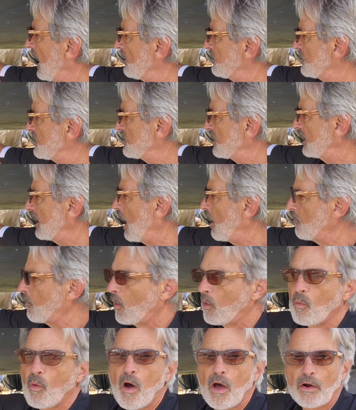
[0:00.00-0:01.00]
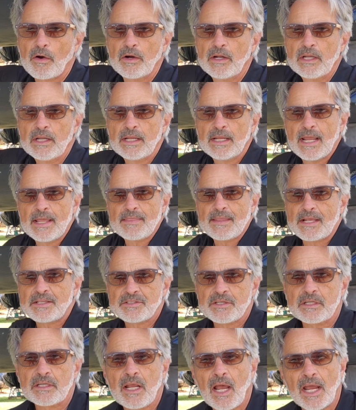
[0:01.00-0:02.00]
Just allow more water, and that's
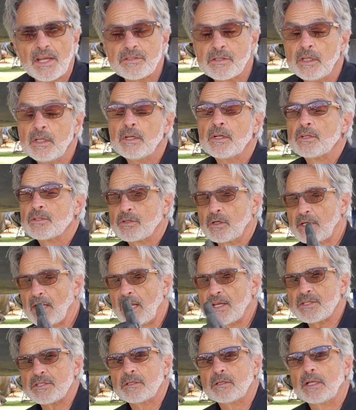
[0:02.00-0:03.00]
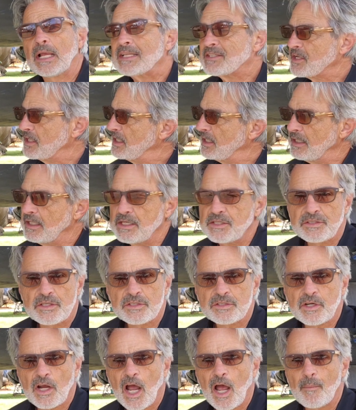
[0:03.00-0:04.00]
it, guys. So guys, it's an easy
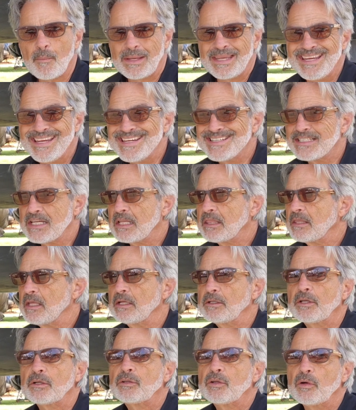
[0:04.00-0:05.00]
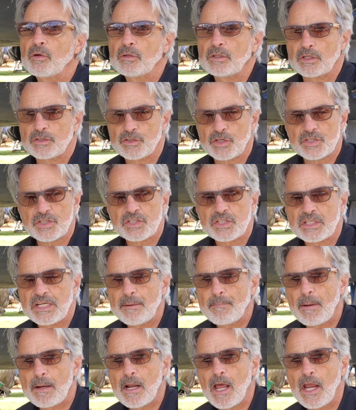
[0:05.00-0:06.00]
job, easy thing to do, to just
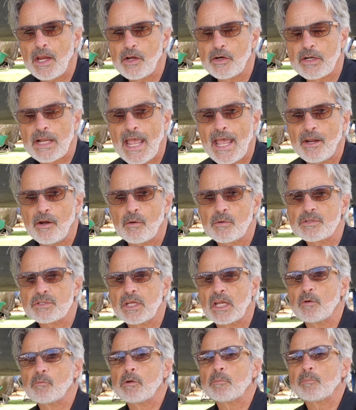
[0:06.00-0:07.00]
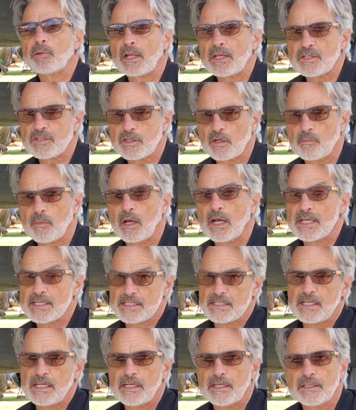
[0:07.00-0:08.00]
keep an eye on anodes and replace them as
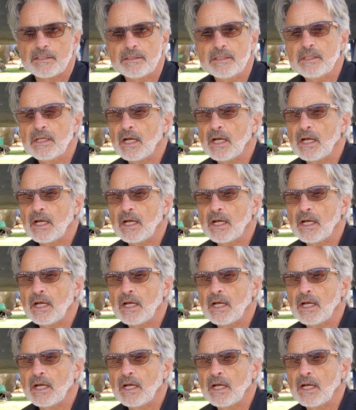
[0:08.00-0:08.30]
needed.